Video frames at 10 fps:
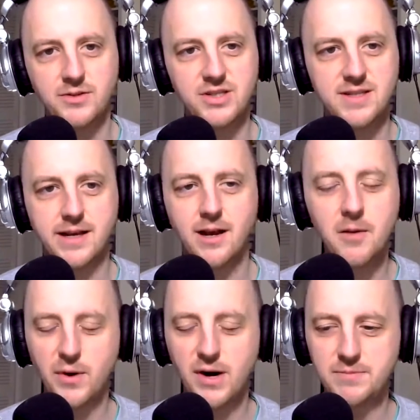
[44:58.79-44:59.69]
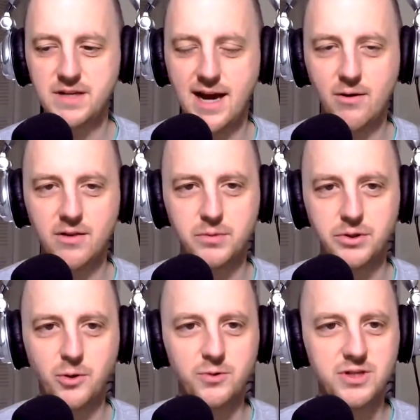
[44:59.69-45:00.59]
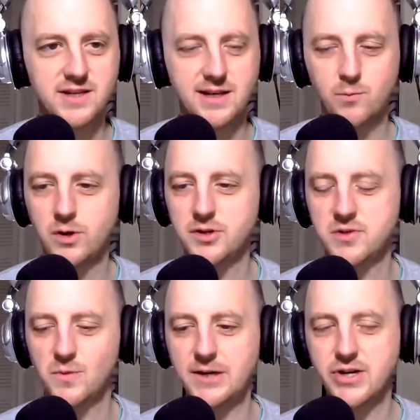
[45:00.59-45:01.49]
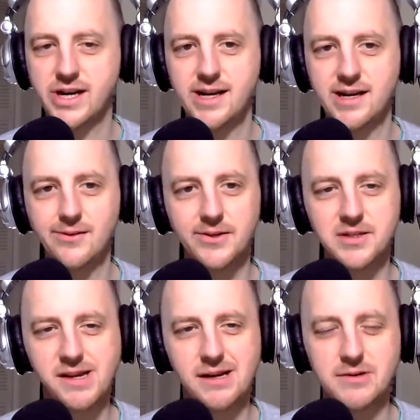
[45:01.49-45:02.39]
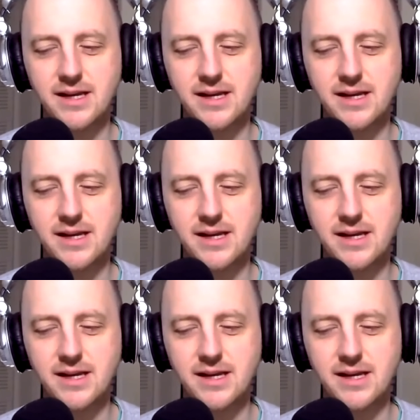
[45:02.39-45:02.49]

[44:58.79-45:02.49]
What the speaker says: just like unprompted, out of the blue, just like we were just watching it, and he looked at me and he was